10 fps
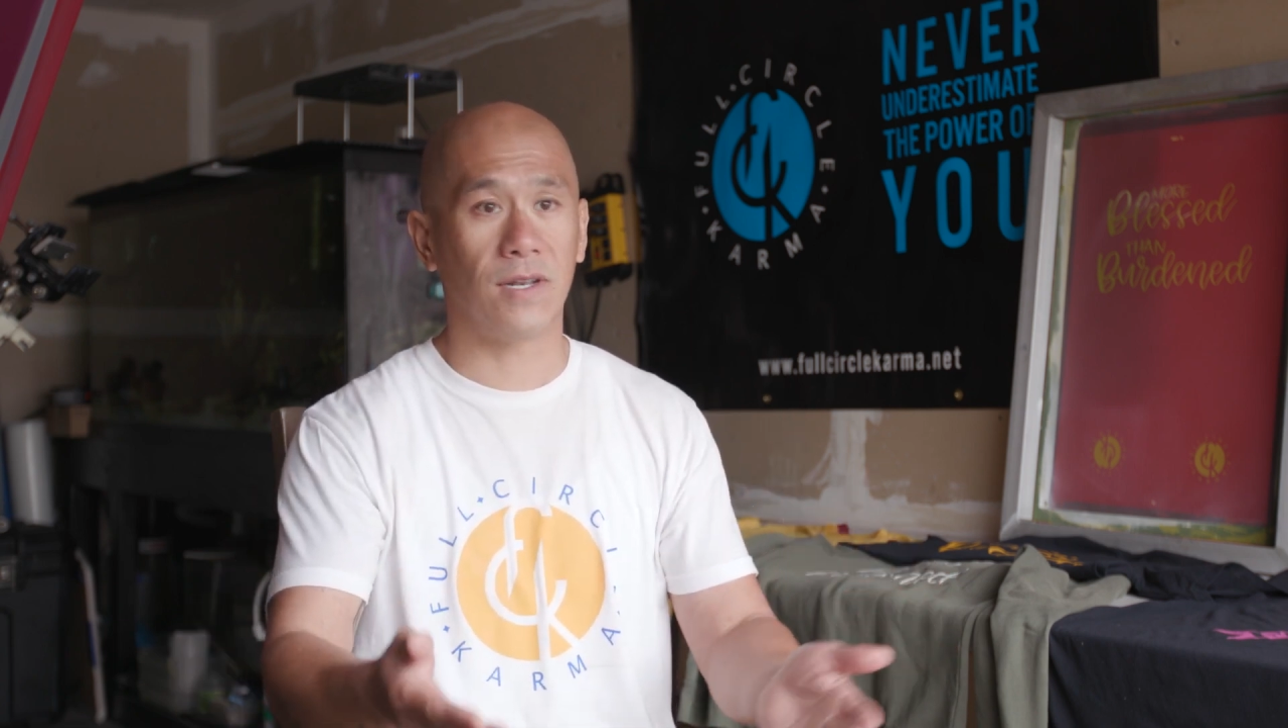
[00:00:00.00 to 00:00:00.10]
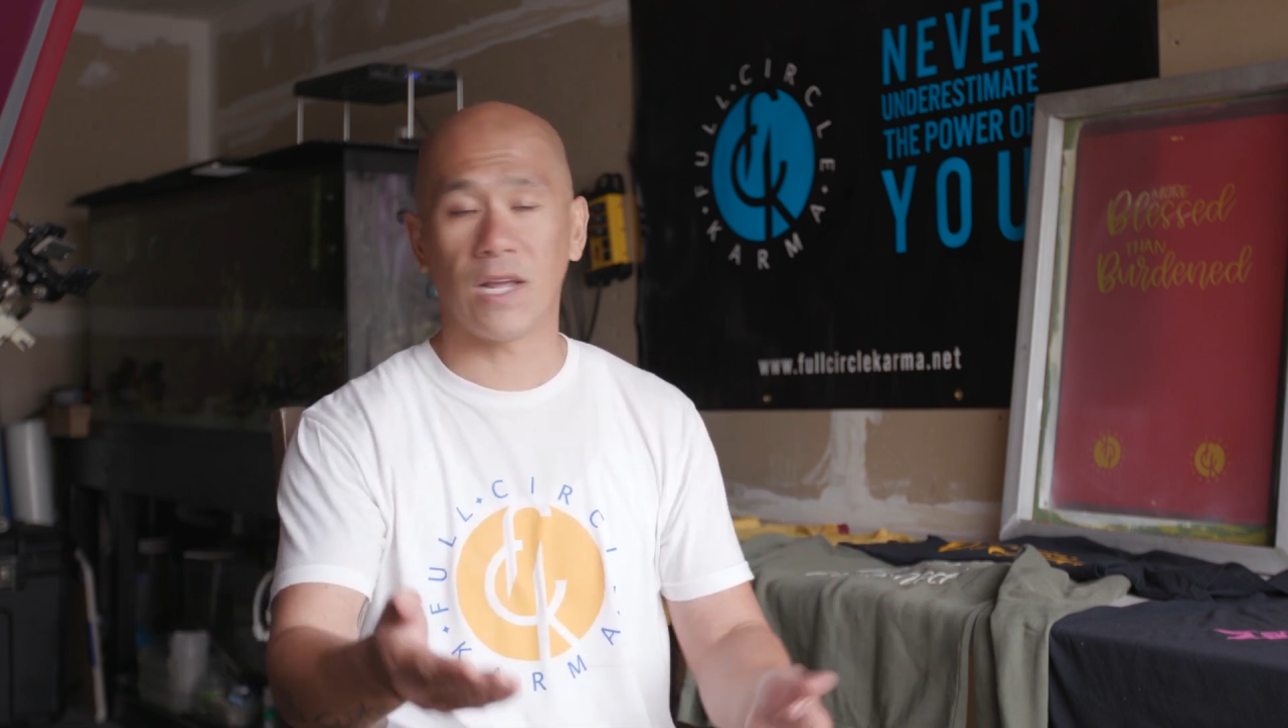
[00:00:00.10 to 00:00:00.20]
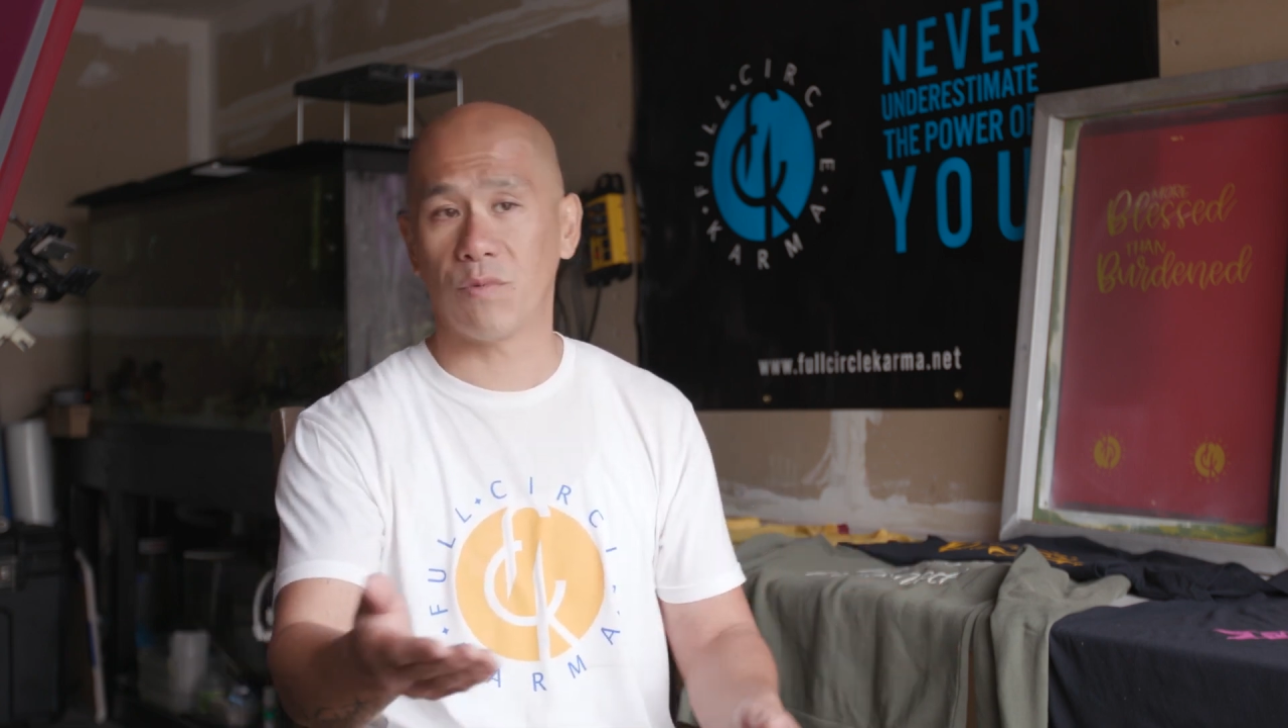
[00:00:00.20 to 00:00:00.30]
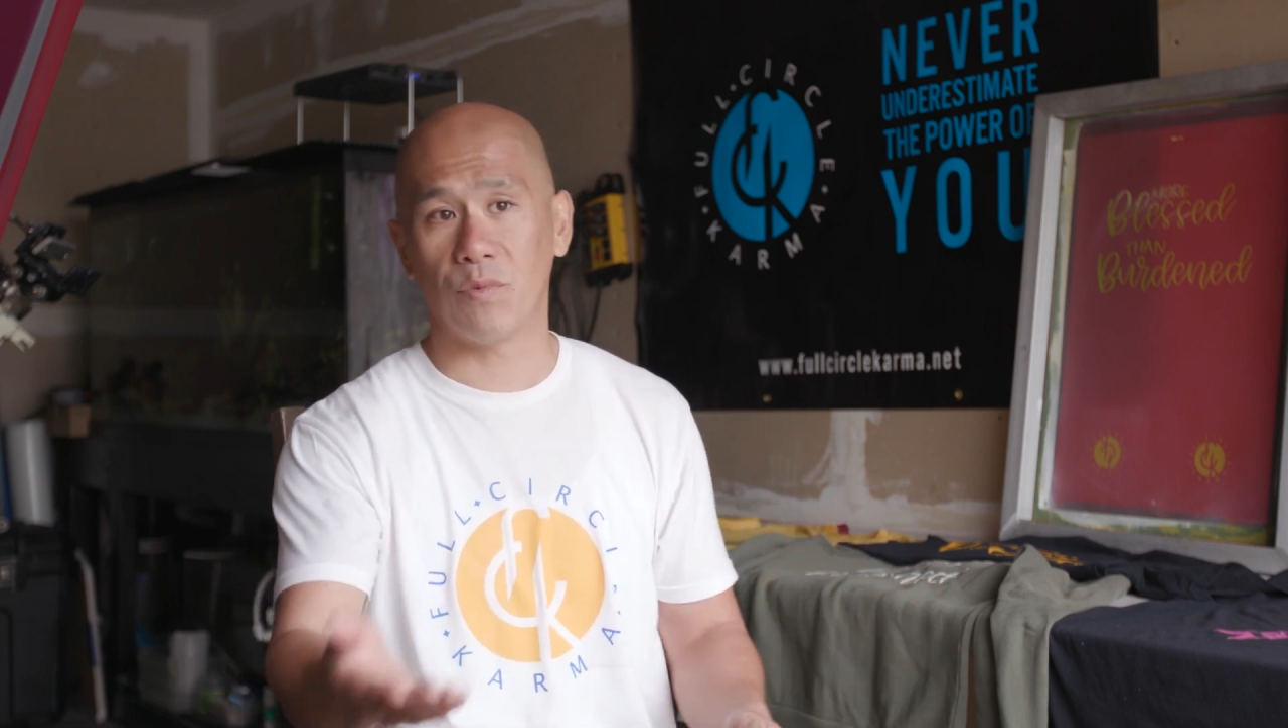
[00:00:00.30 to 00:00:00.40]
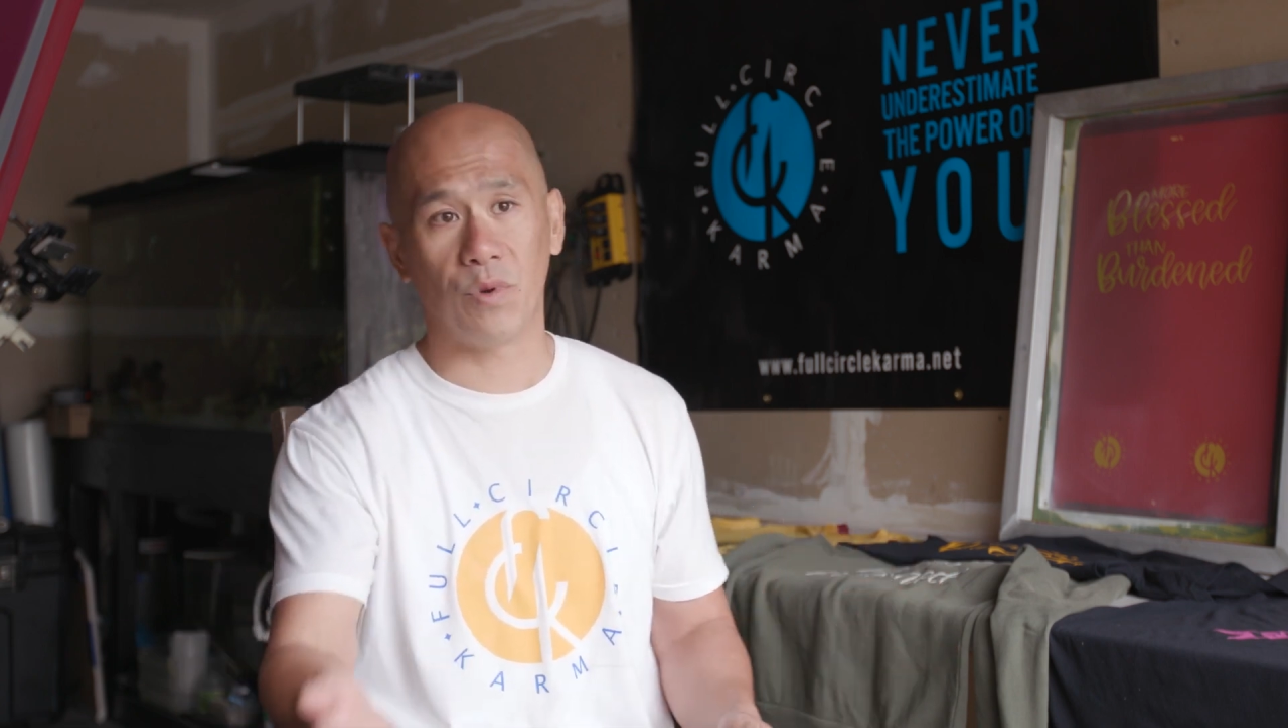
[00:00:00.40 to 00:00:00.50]

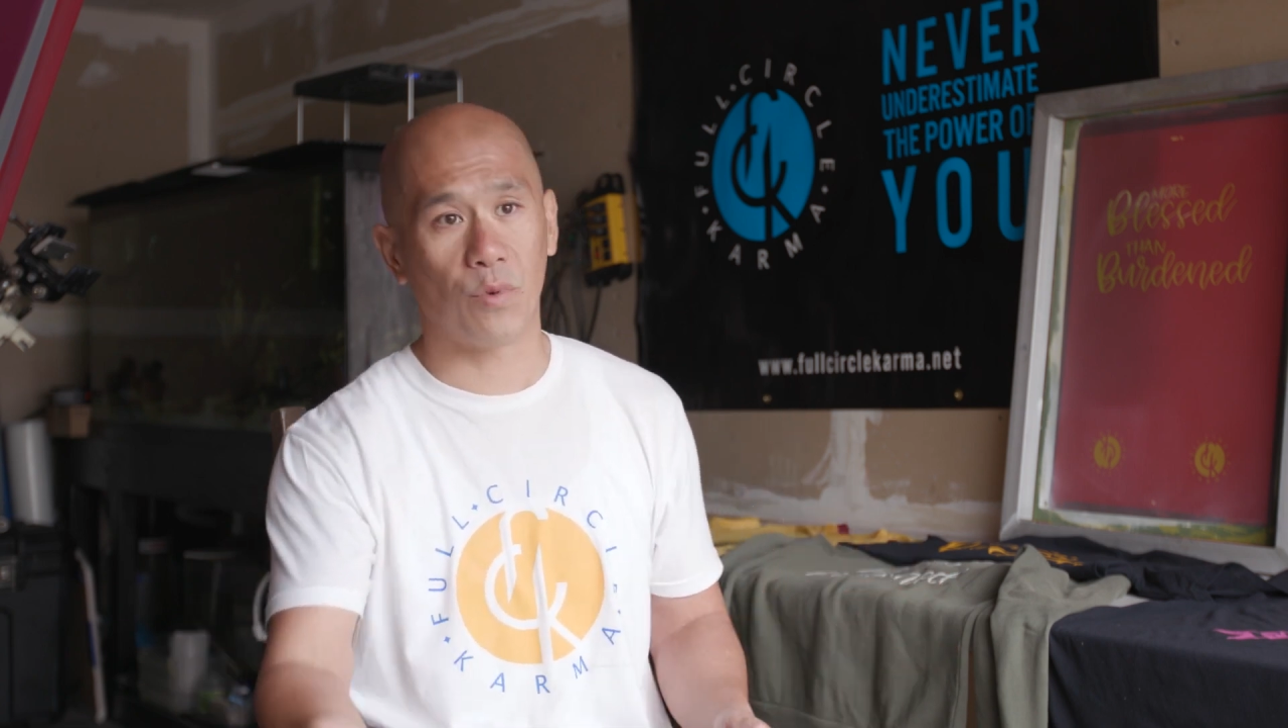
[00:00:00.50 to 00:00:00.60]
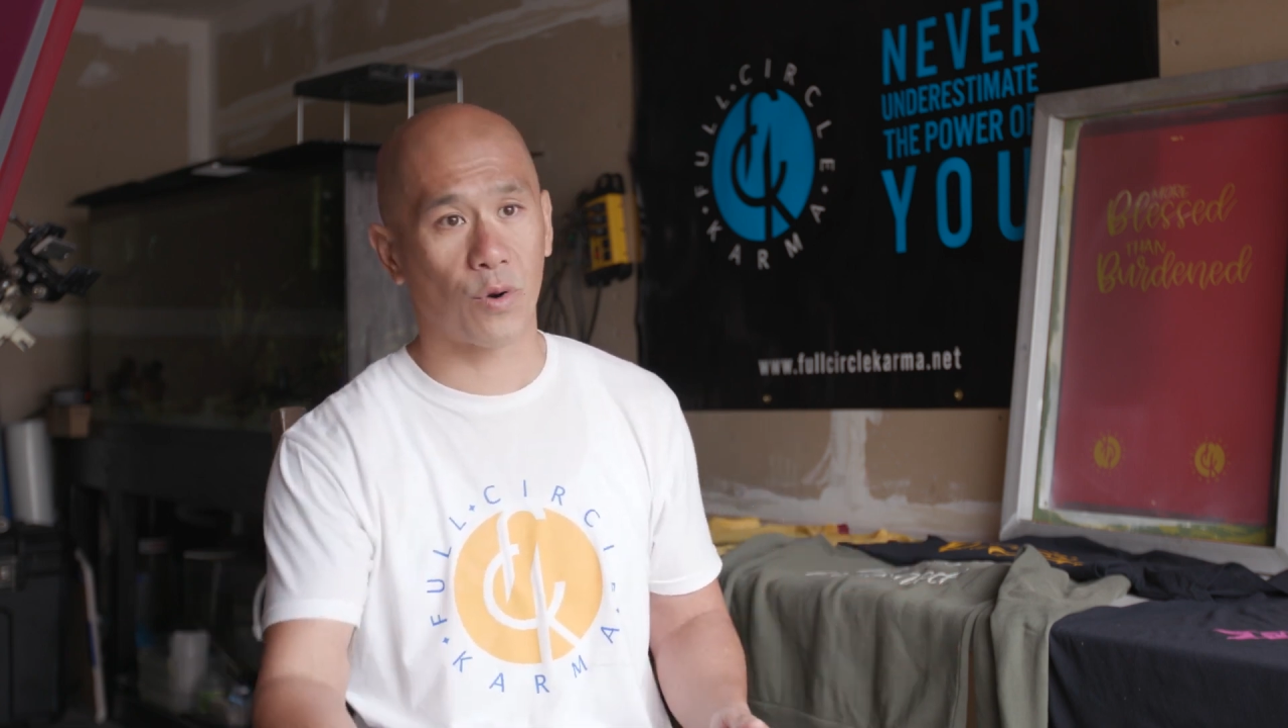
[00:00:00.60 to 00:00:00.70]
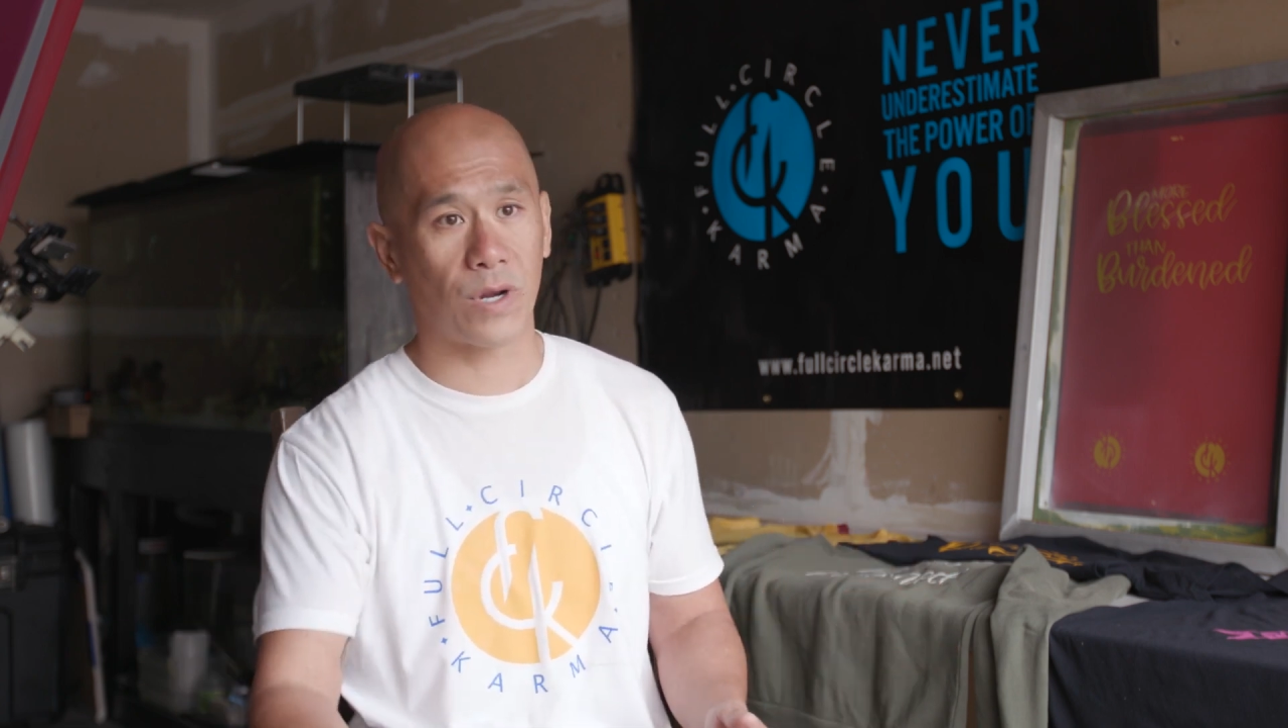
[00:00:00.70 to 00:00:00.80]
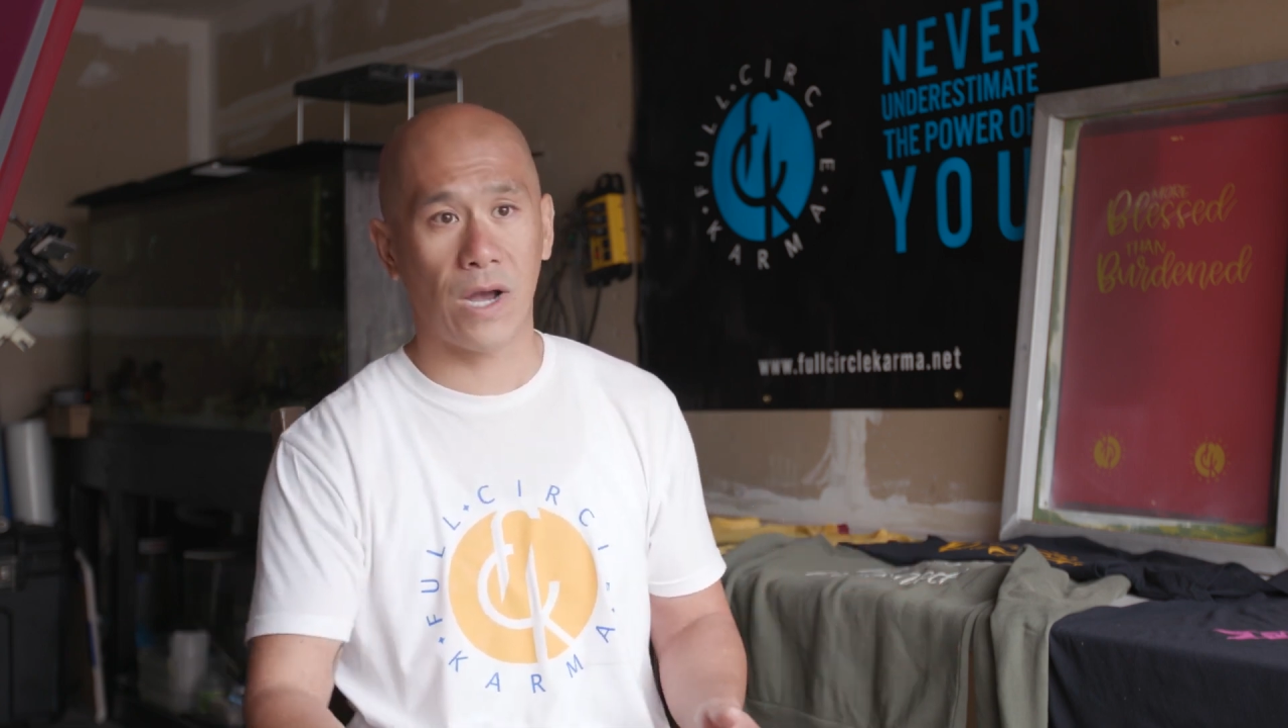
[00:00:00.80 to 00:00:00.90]
like when we work